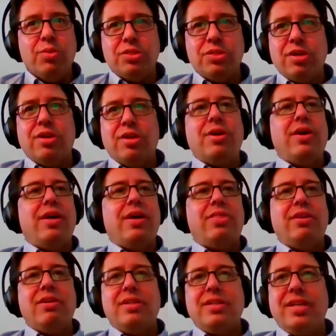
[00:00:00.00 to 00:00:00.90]
No one's going
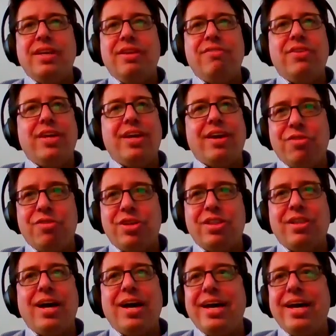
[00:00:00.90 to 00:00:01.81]
to go out there and
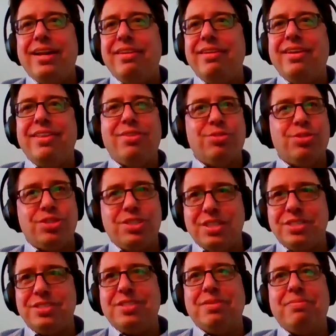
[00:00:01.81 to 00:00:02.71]
TV every line
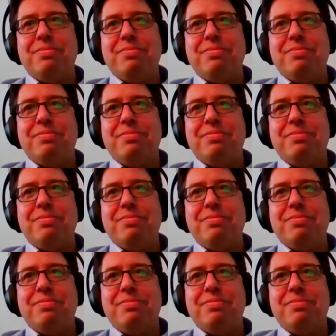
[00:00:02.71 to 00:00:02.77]
in their